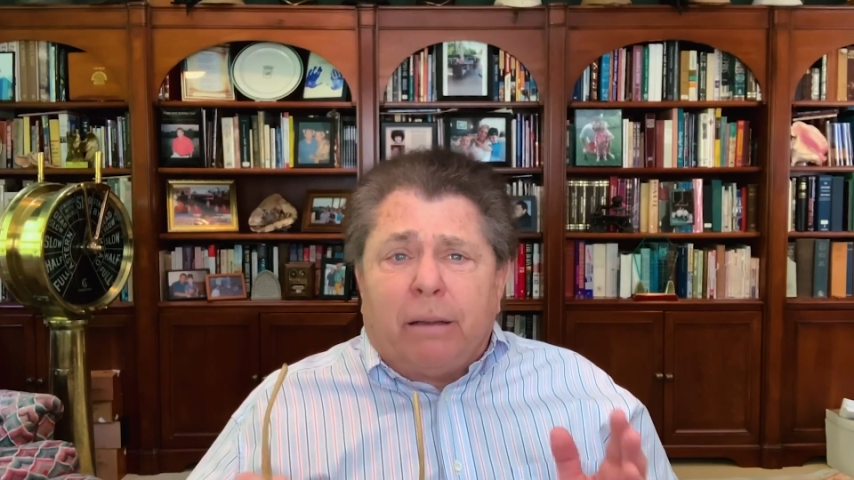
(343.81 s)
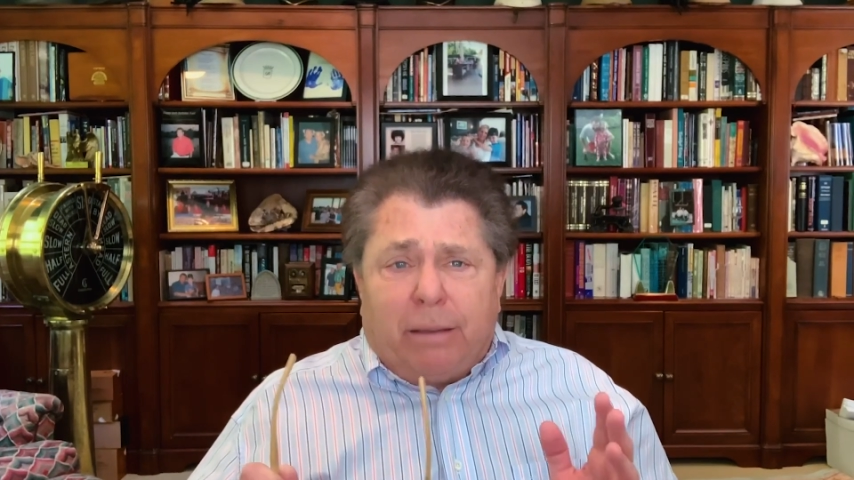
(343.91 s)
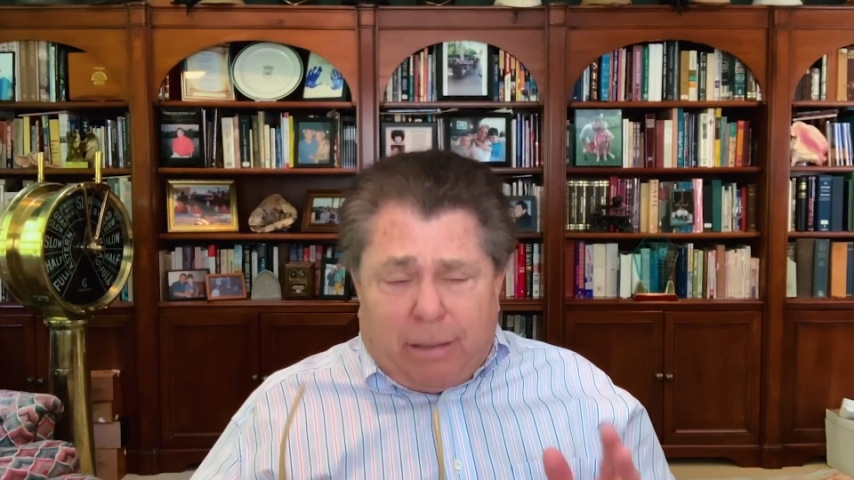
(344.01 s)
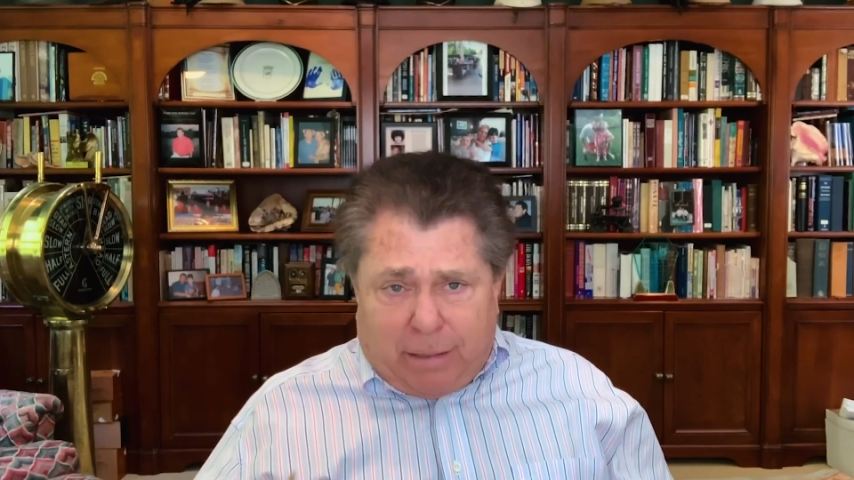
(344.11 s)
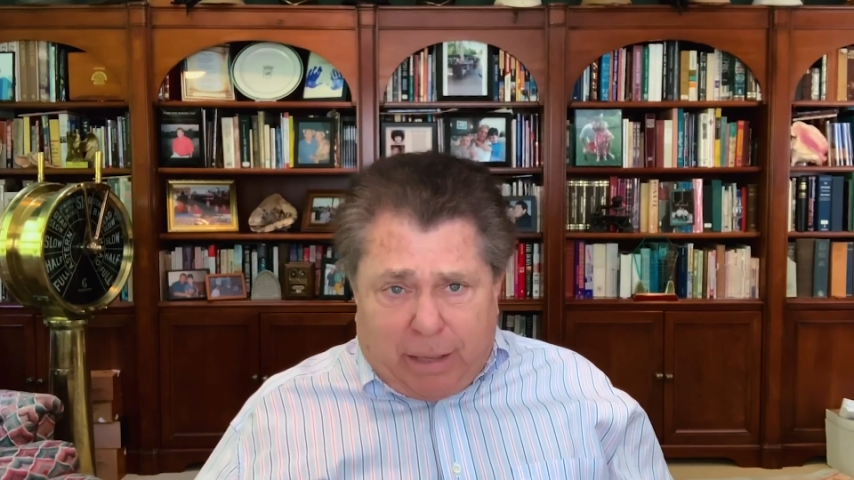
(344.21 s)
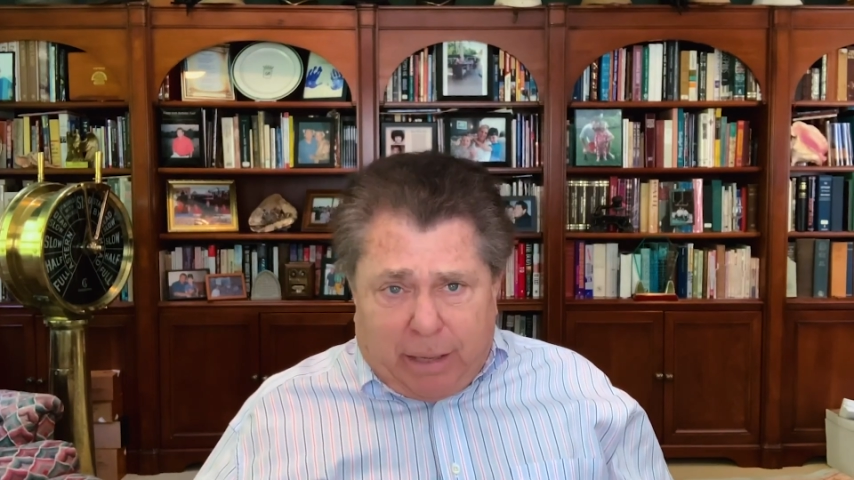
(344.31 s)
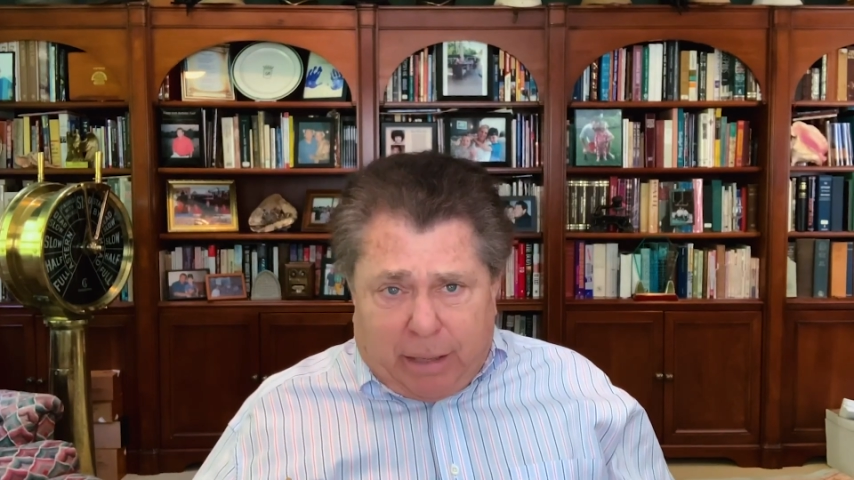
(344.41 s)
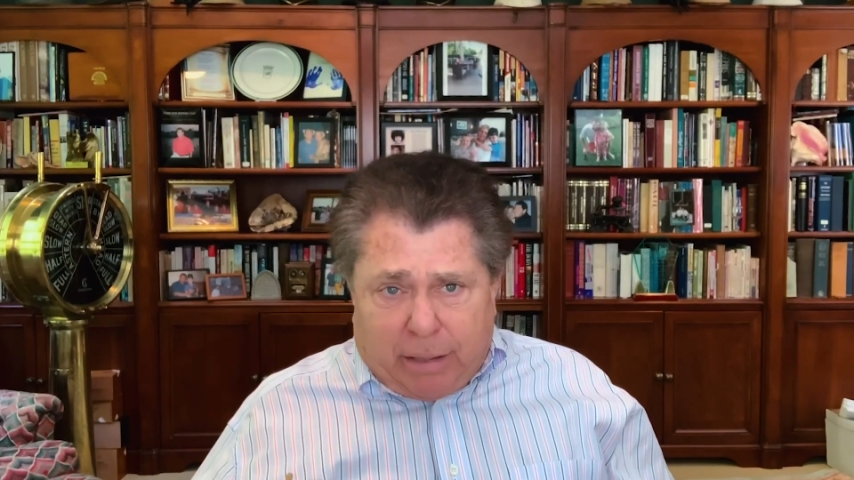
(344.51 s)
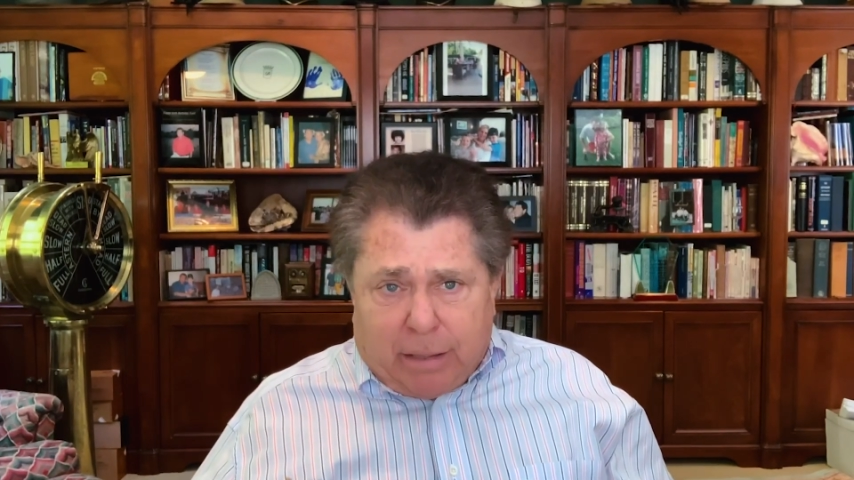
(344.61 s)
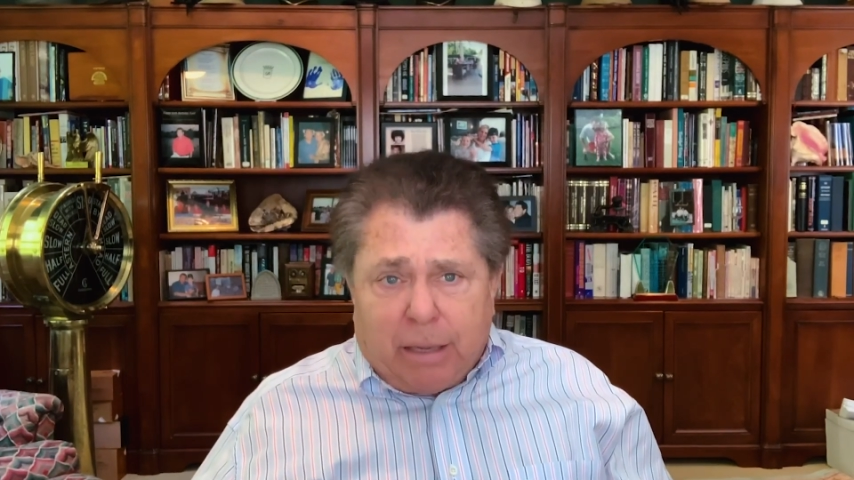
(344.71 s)

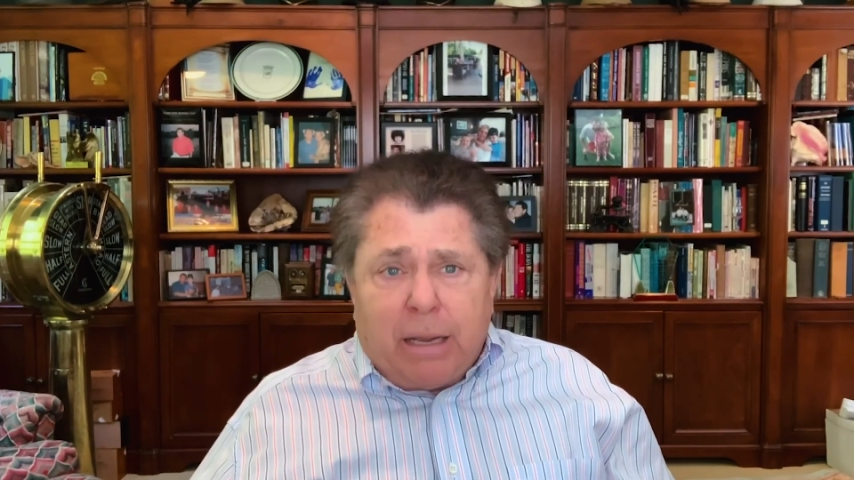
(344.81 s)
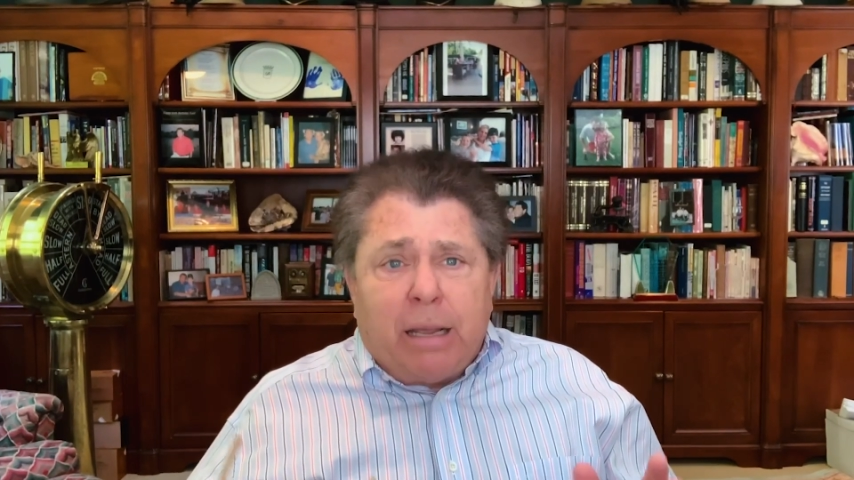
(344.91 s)
disease.